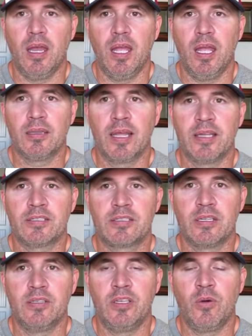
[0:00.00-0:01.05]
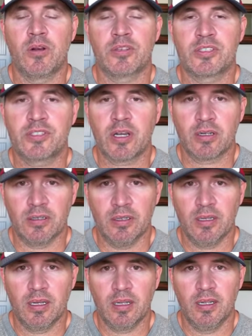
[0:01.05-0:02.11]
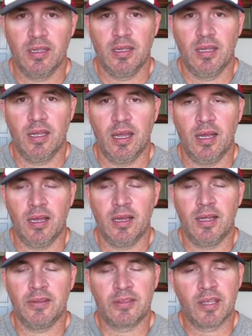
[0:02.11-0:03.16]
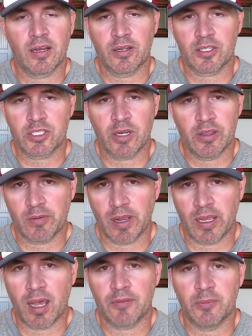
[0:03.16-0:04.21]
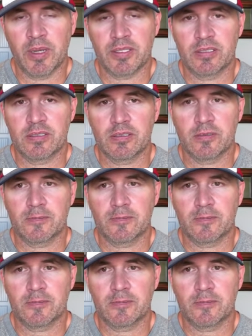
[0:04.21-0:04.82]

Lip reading: unless you are certain that they're going to show you the rate confirmations.